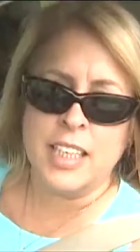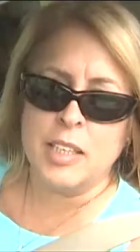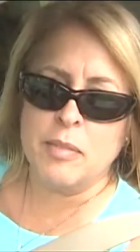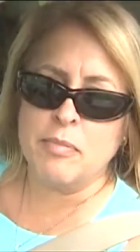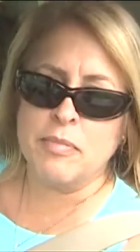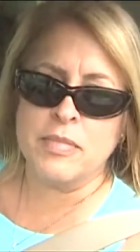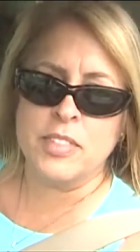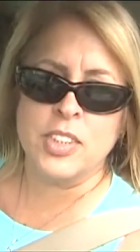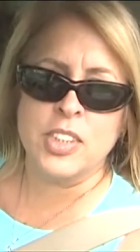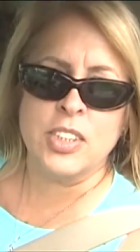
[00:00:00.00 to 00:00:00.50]

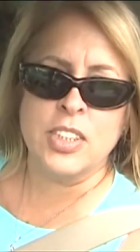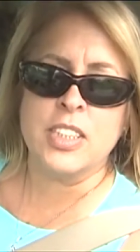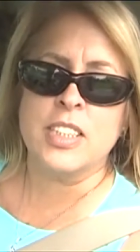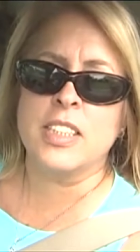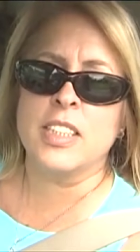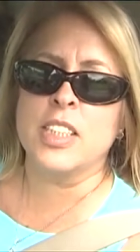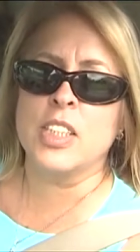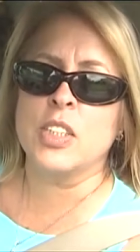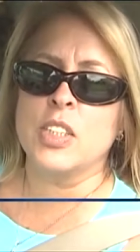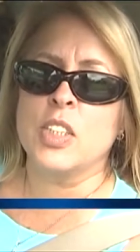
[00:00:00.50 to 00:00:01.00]
I'm um,
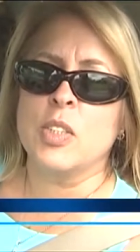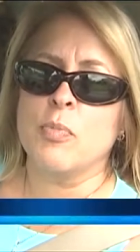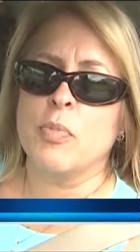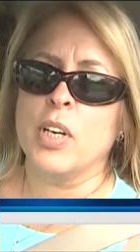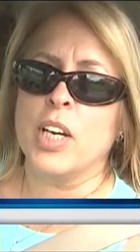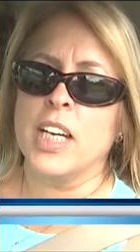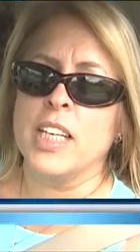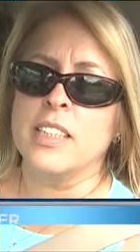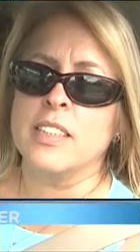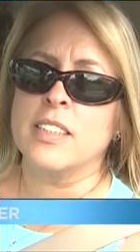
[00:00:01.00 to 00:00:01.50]
just a little
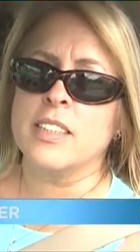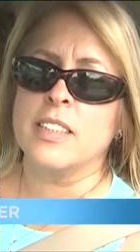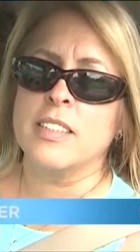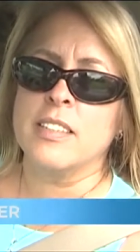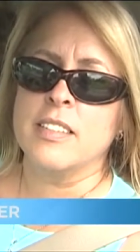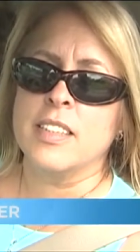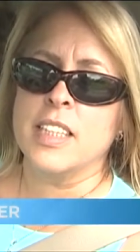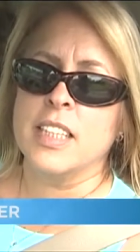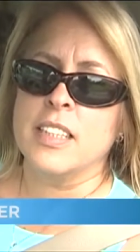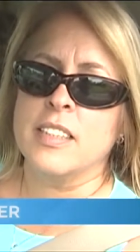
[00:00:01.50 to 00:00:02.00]
surprised
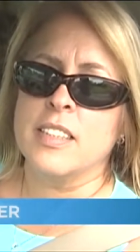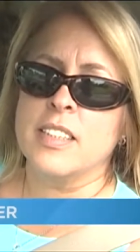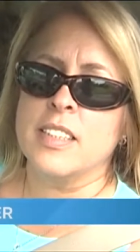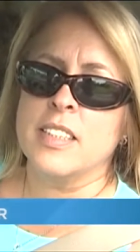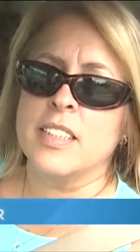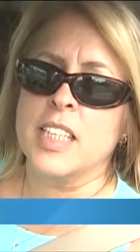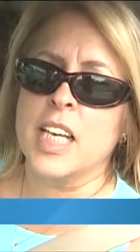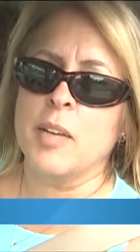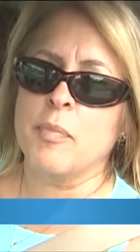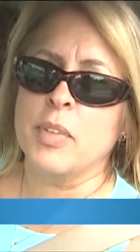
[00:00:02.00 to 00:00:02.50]
that
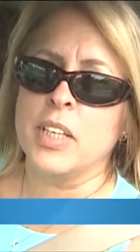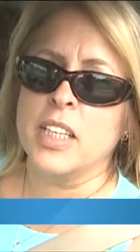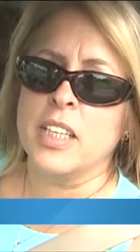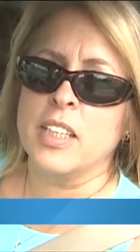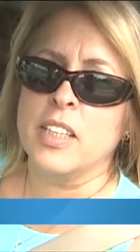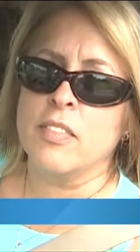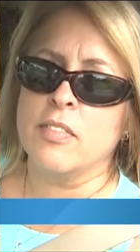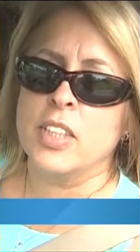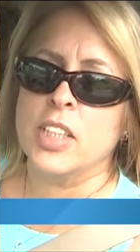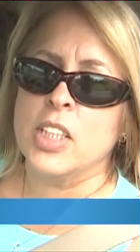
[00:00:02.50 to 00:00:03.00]
this is happening
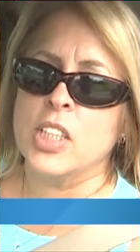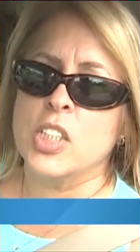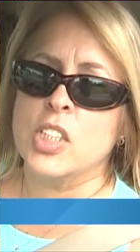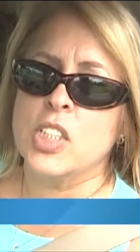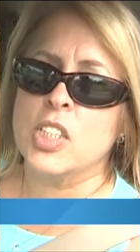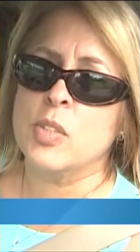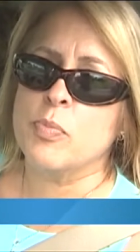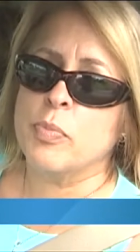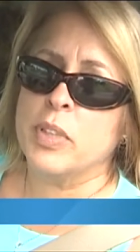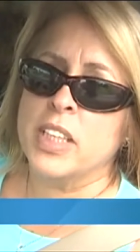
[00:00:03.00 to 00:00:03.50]
in the
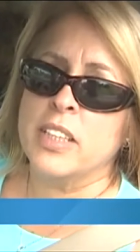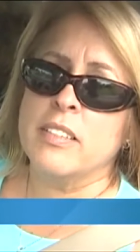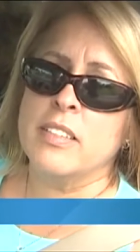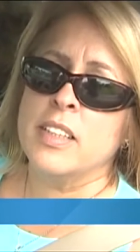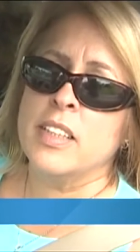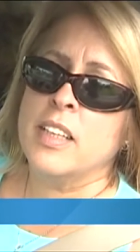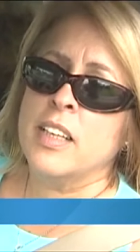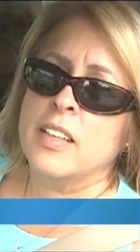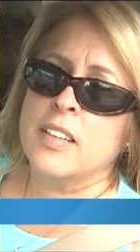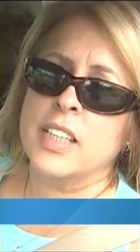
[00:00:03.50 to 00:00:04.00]
villages, but
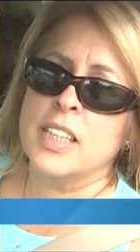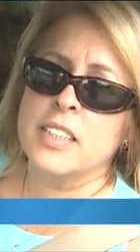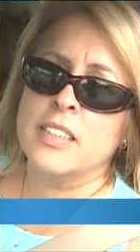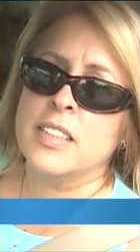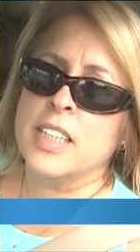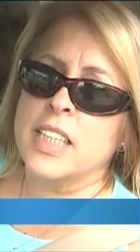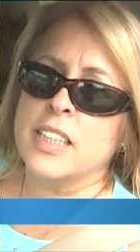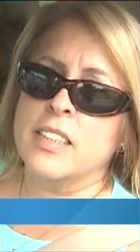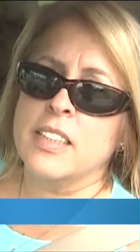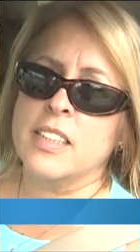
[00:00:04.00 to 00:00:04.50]

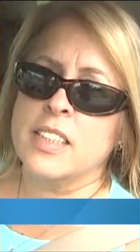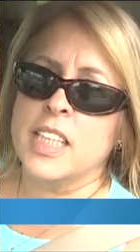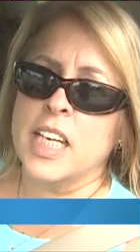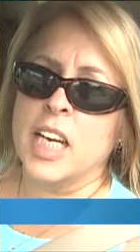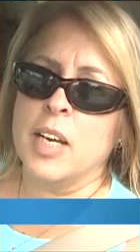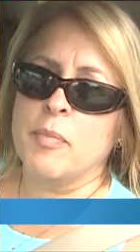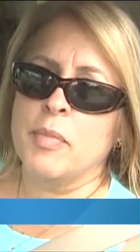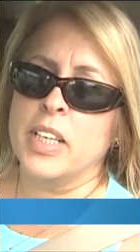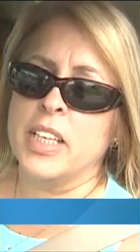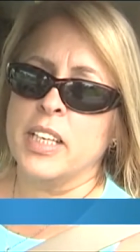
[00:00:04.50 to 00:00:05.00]
things like this are
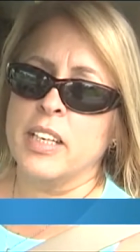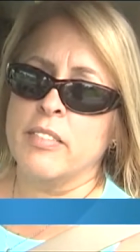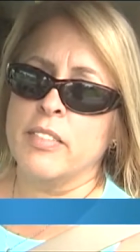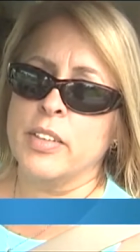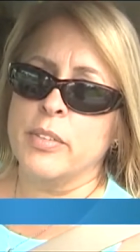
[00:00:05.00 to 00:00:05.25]
happening